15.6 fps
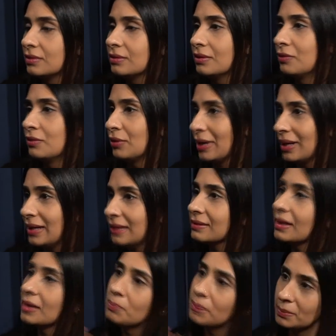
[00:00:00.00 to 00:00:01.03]
write
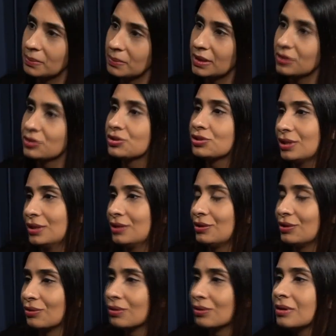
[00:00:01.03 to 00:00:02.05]
and publish
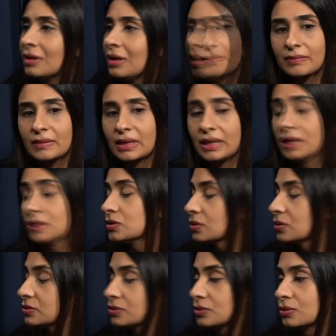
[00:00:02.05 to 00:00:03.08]
and I was
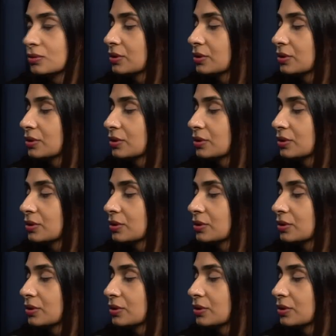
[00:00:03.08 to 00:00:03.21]
also,